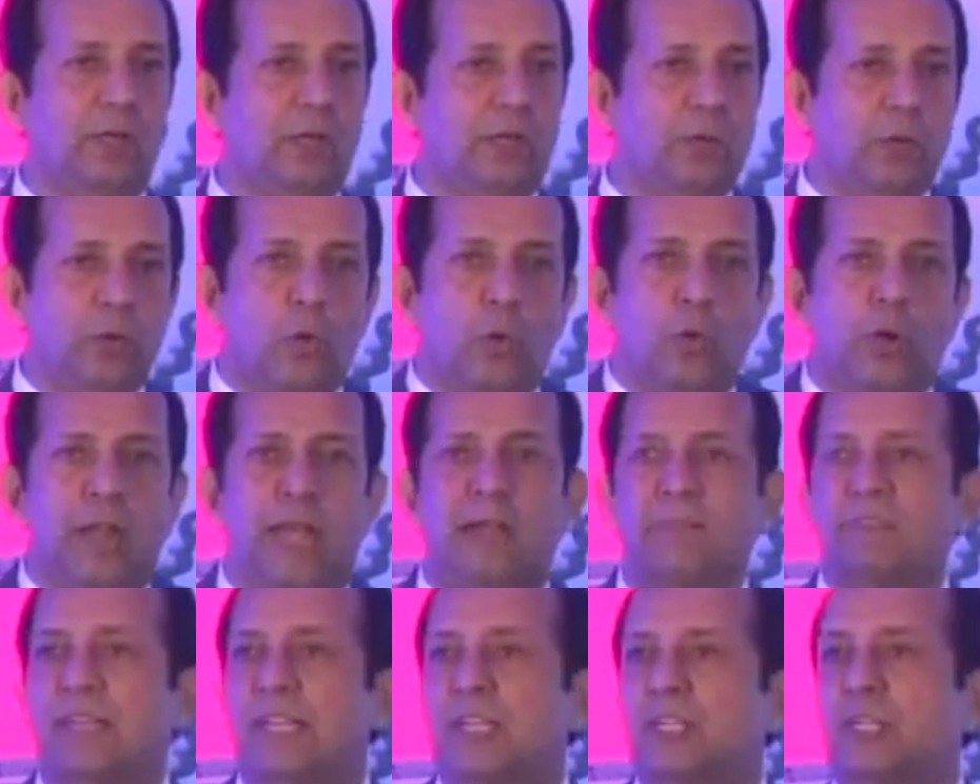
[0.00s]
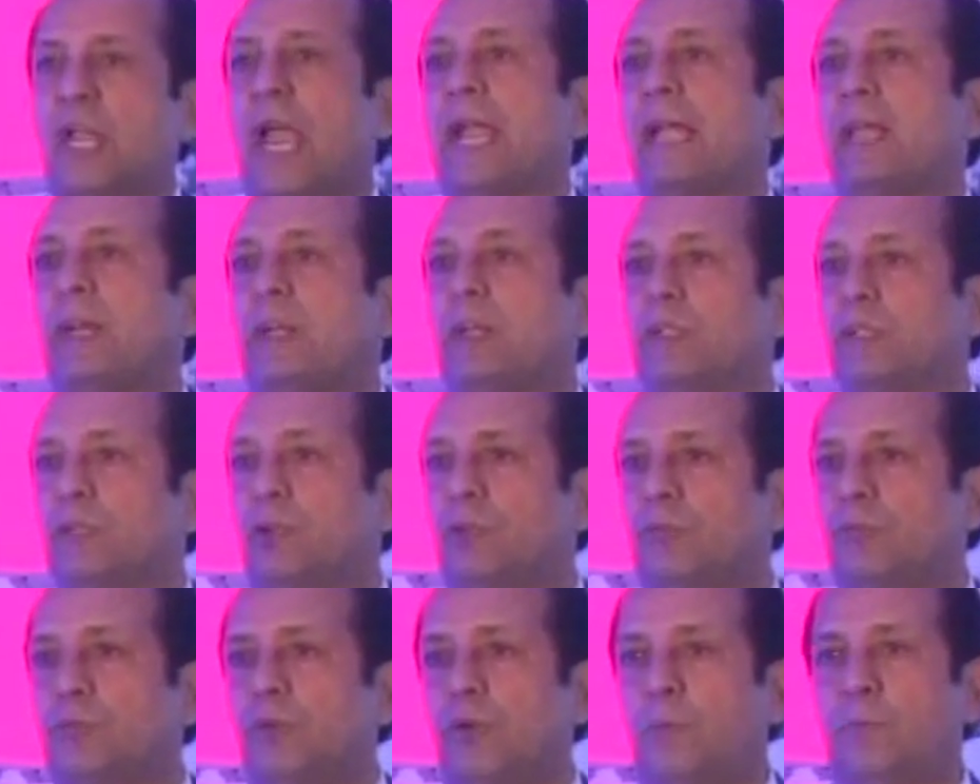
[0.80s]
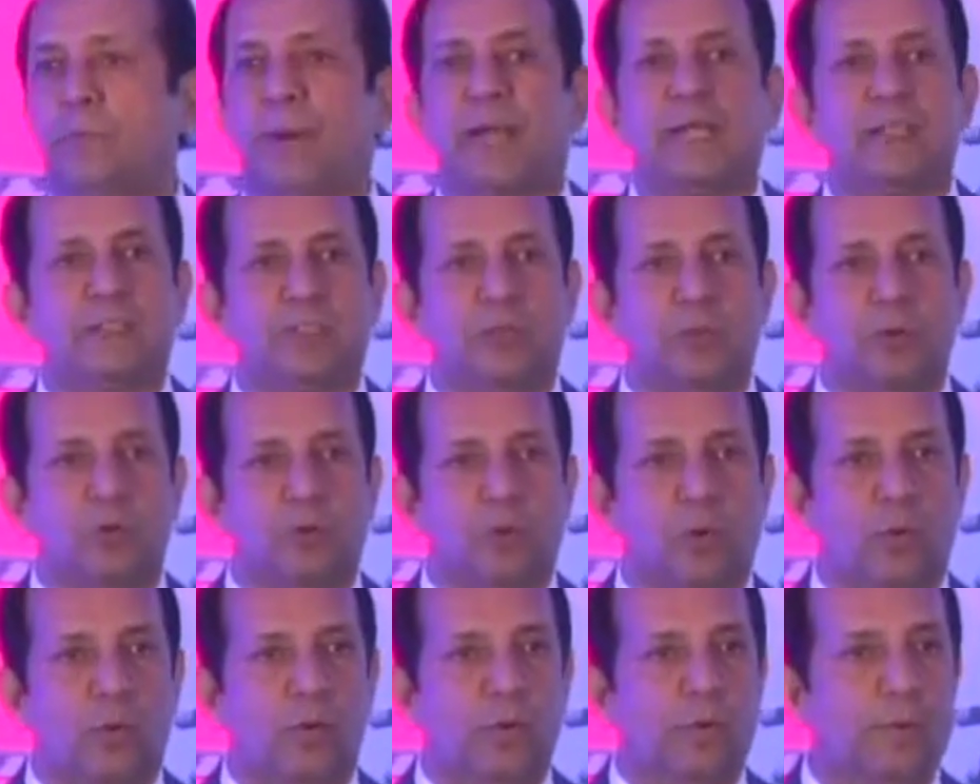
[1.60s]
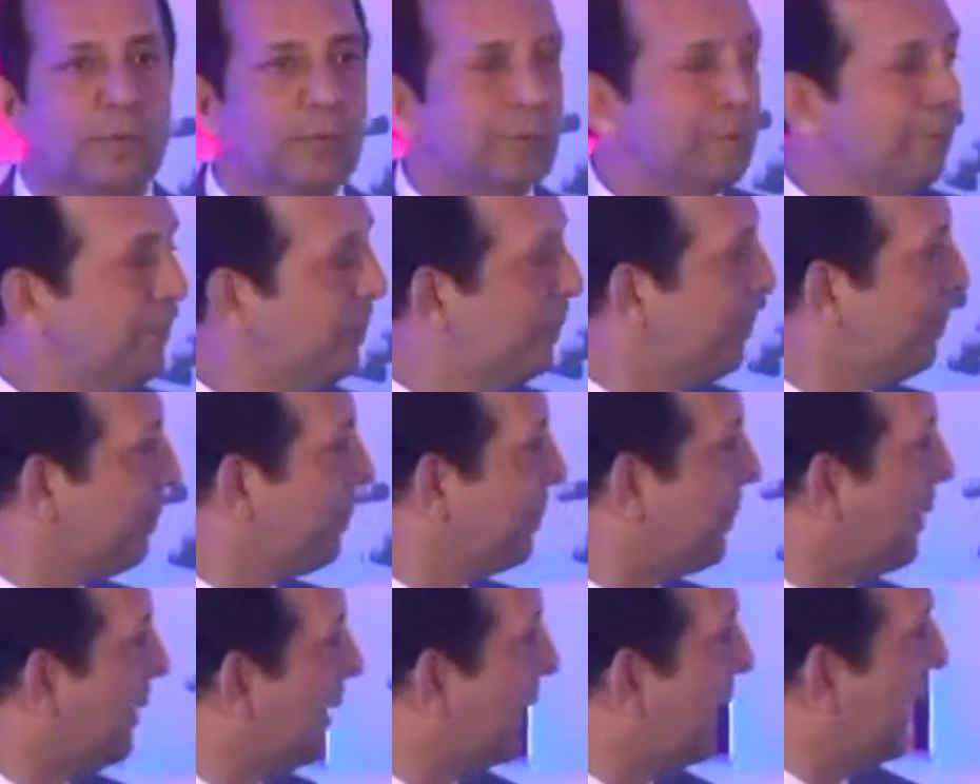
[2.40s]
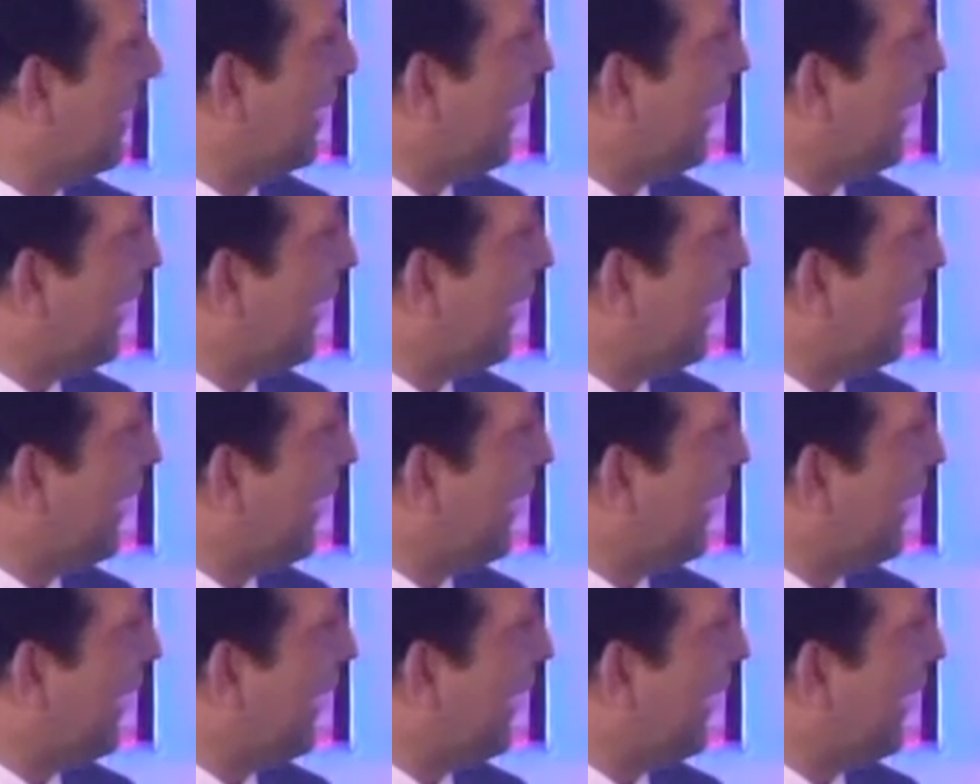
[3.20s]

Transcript: Don't have that shackles of price control. And